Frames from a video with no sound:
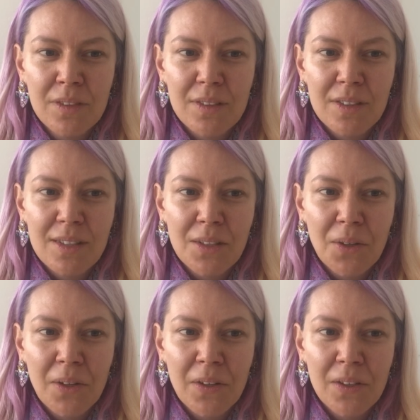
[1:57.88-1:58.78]

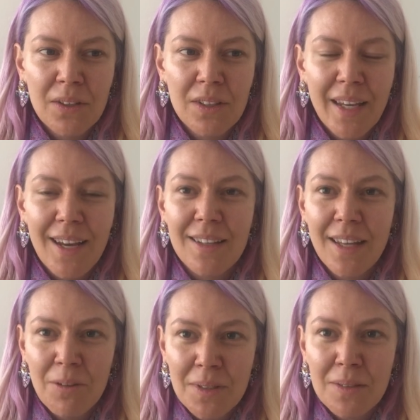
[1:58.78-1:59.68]
So
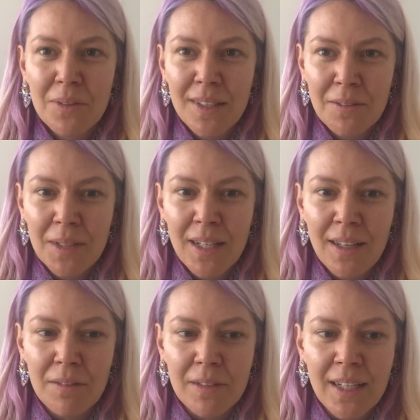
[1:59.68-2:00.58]
that was really, really
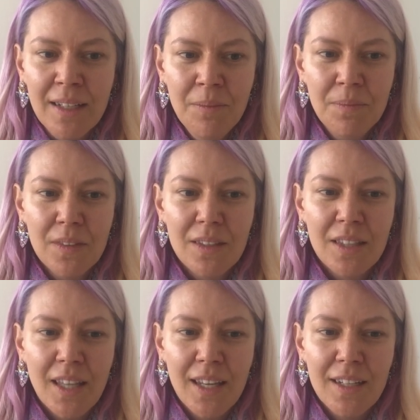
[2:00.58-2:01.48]
lovely.
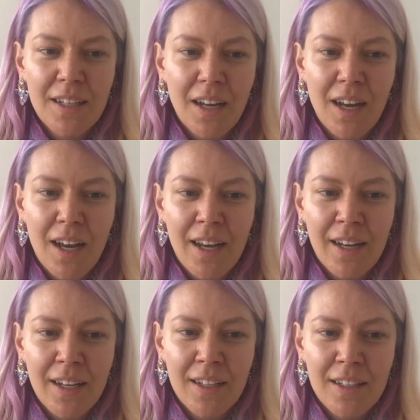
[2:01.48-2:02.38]
Then
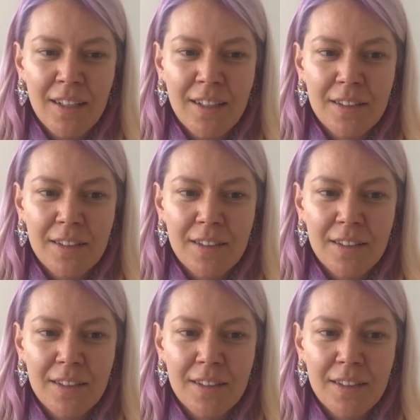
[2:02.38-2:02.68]
I